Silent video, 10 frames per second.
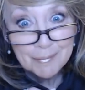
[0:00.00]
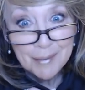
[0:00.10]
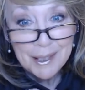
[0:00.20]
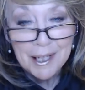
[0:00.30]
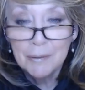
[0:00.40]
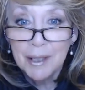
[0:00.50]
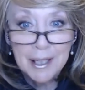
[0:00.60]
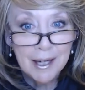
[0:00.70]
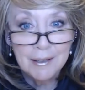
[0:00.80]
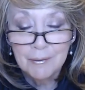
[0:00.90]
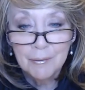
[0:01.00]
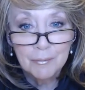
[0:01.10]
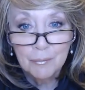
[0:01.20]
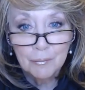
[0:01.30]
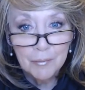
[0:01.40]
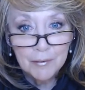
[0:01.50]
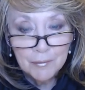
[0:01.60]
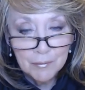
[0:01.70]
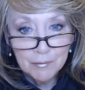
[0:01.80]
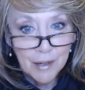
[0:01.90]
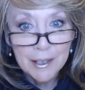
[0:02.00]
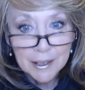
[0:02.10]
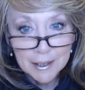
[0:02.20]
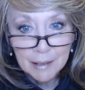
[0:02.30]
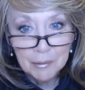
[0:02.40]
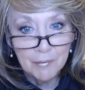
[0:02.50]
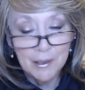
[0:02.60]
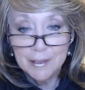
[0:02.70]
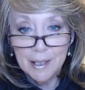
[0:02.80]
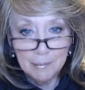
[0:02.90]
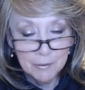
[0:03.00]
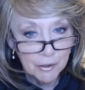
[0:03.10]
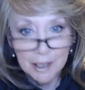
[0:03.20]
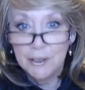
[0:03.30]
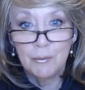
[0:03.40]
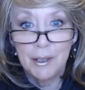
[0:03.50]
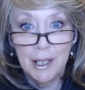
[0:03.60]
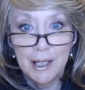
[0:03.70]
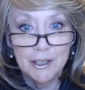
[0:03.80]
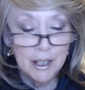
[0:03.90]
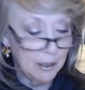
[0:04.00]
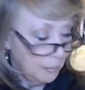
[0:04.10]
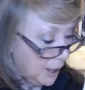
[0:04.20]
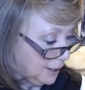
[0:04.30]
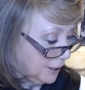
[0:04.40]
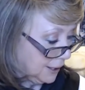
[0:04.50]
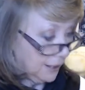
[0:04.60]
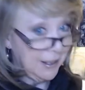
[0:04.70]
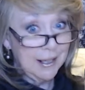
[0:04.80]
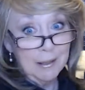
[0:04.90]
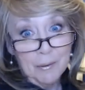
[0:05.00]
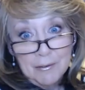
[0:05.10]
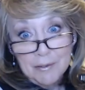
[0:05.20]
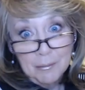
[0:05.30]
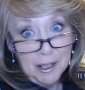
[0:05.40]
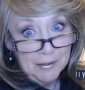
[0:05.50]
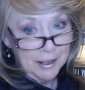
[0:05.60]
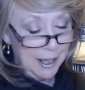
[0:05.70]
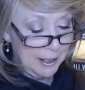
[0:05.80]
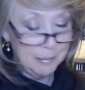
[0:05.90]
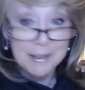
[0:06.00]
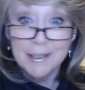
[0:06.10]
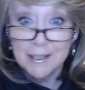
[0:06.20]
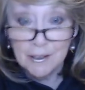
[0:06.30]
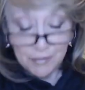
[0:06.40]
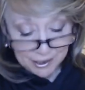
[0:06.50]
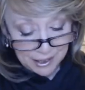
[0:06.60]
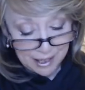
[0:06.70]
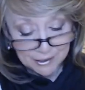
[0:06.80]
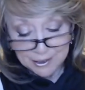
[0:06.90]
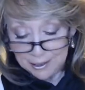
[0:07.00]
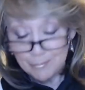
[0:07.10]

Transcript: But anyway, and fine example of this, I'm trying to wear that eyeshadow palette again that I won from Laurie Latimer, Sister Fantastic.